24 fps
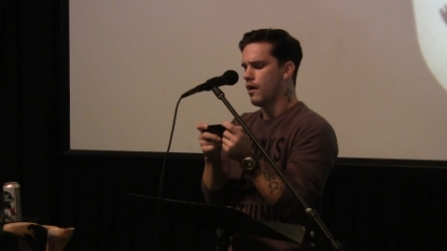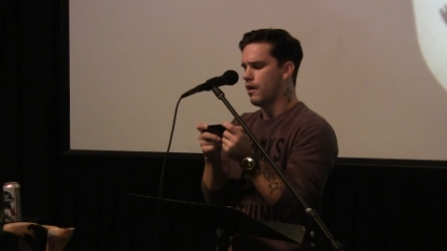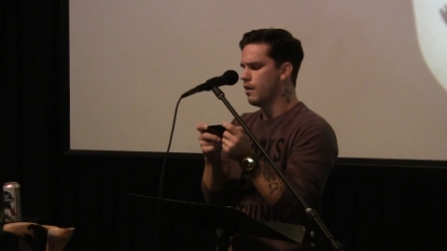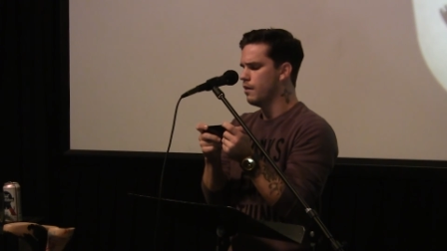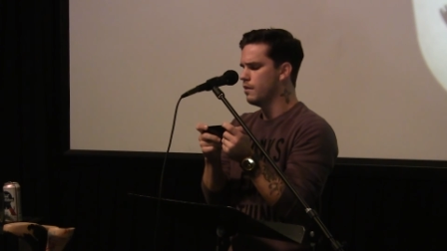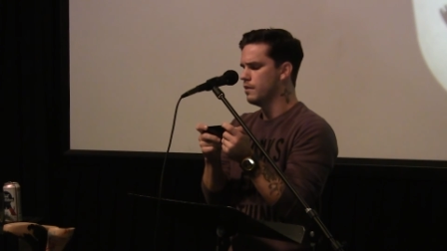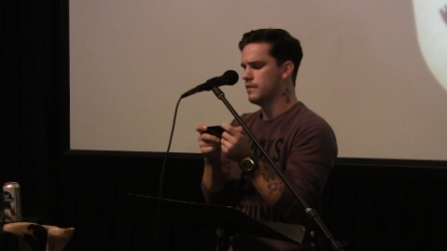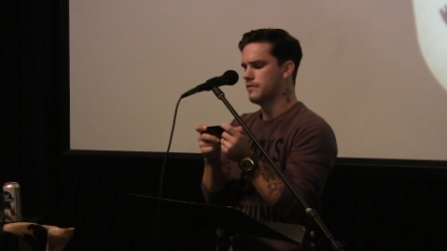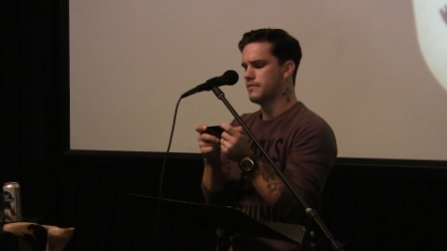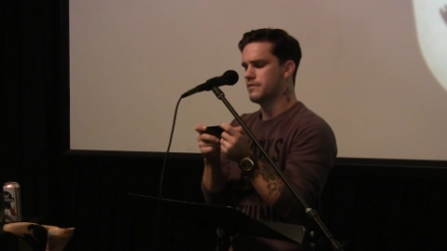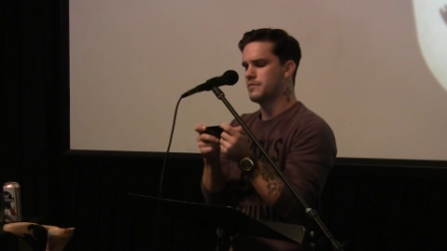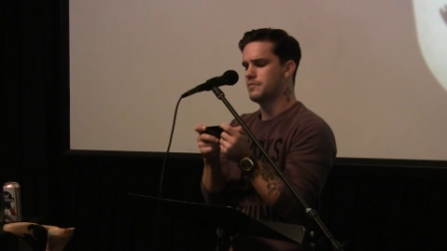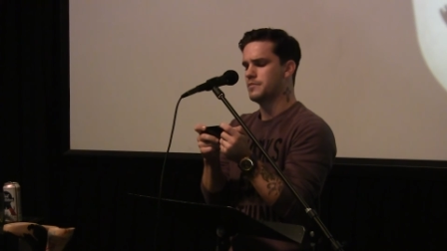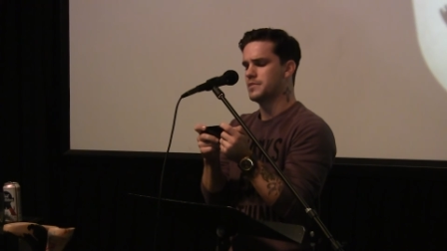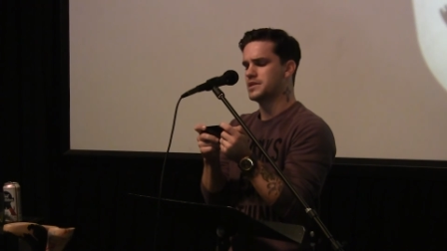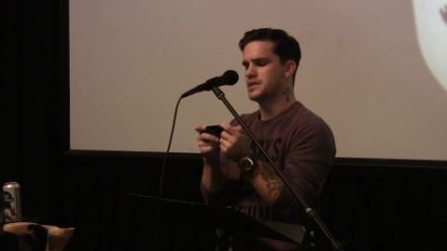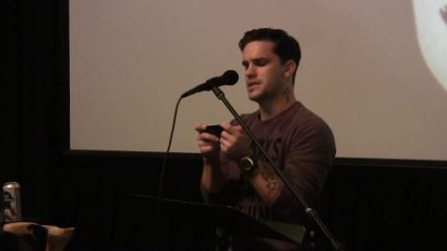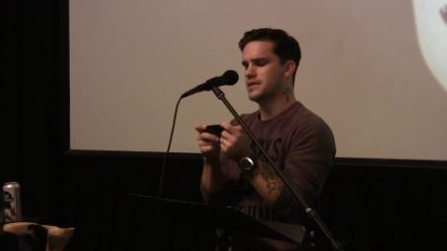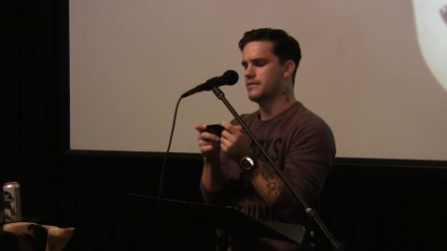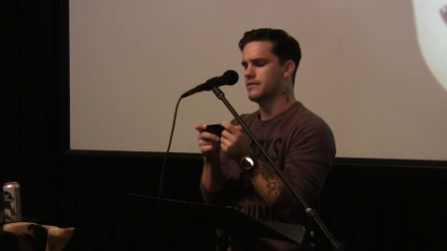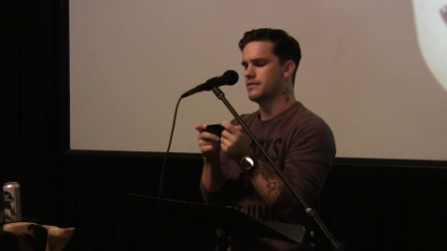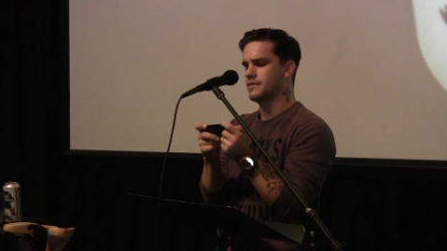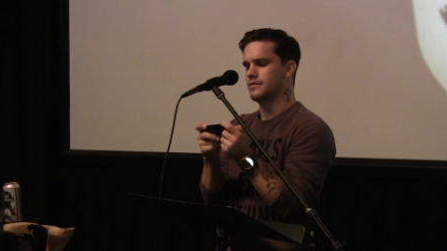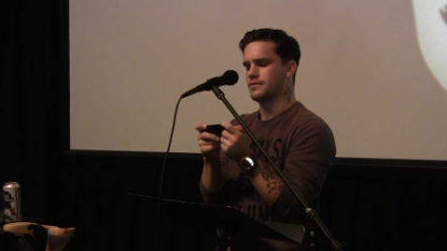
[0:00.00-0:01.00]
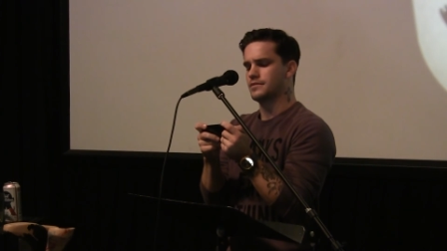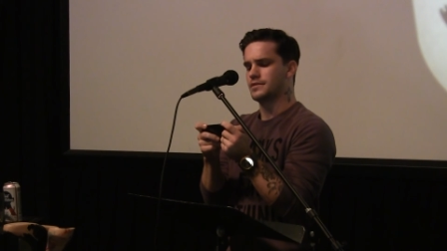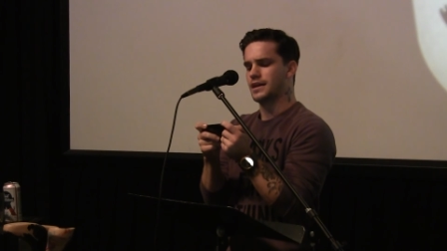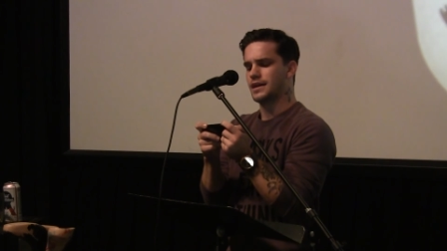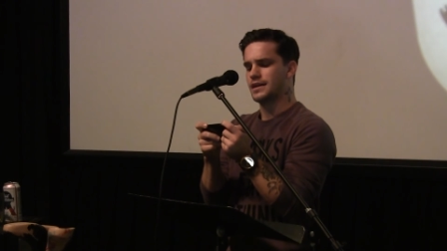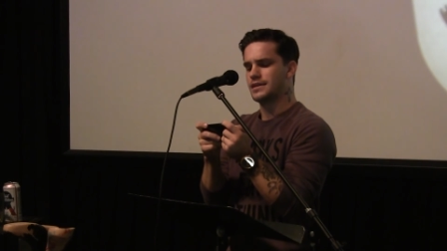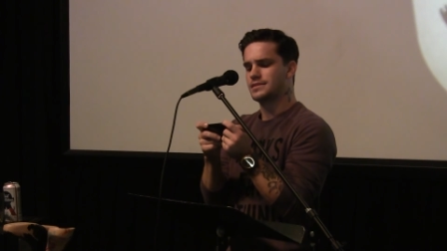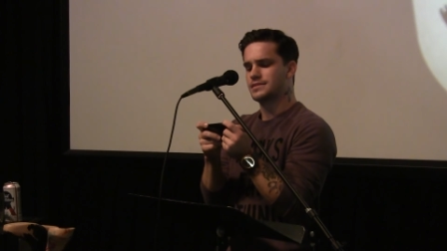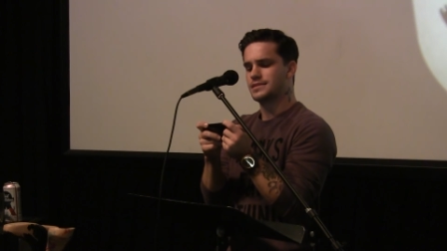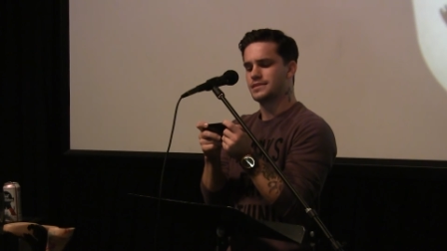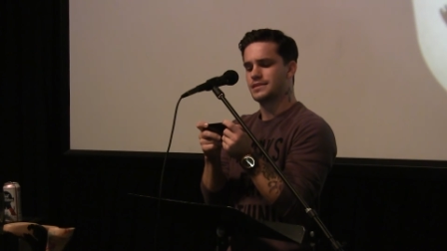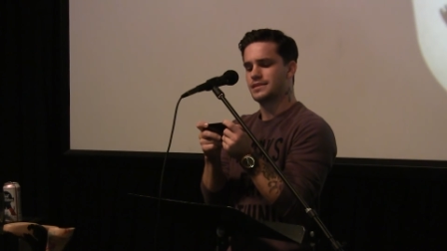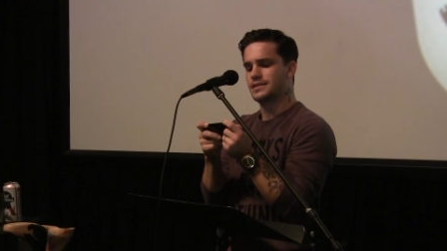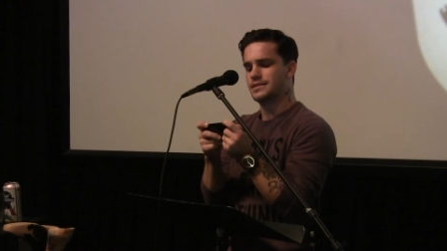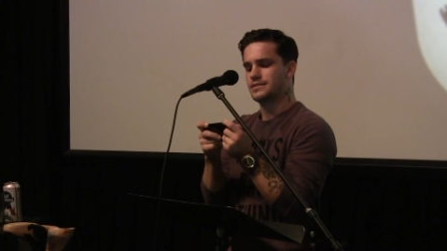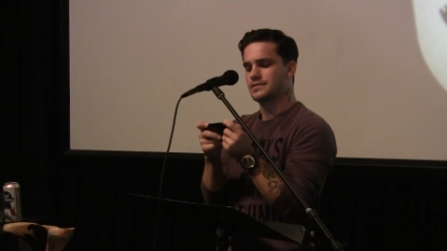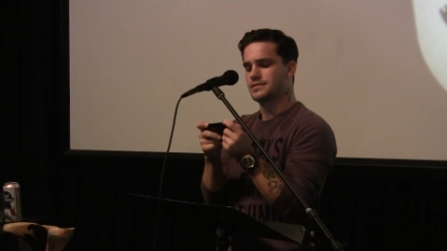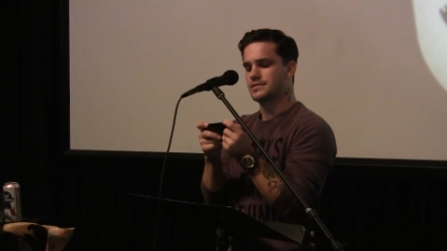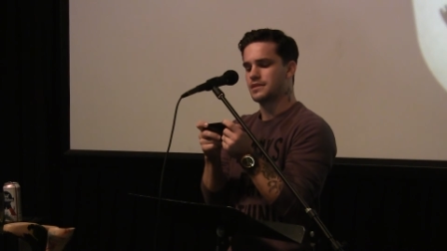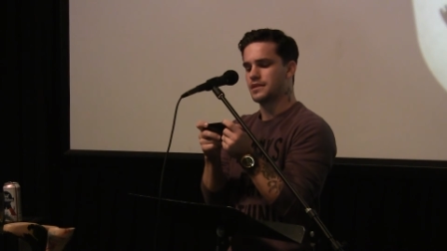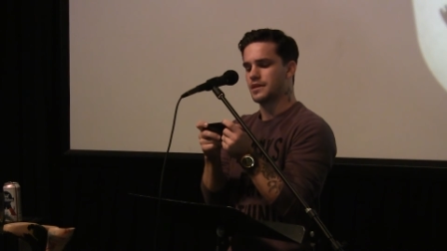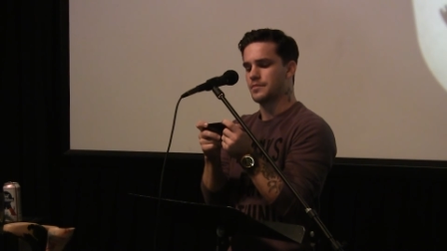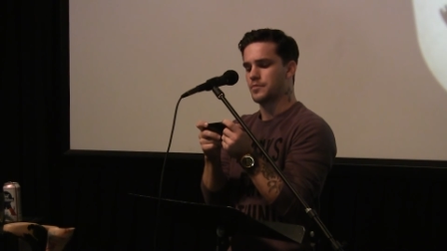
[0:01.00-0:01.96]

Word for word: all of the material niceties